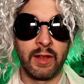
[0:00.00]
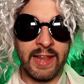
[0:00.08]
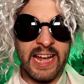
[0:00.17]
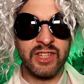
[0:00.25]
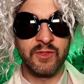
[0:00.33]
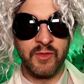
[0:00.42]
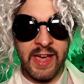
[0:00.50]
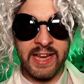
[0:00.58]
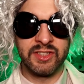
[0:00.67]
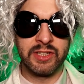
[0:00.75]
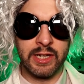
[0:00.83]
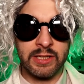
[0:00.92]
Let's
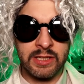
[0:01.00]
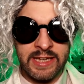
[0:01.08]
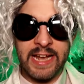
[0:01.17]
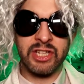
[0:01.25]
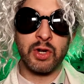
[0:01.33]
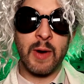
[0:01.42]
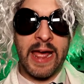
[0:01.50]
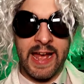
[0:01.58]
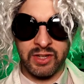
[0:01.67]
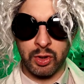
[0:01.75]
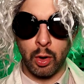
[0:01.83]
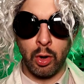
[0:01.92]
face it, kids are
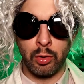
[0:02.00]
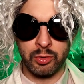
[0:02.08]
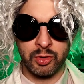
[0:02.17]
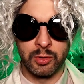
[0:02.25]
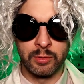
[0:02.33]
assholes.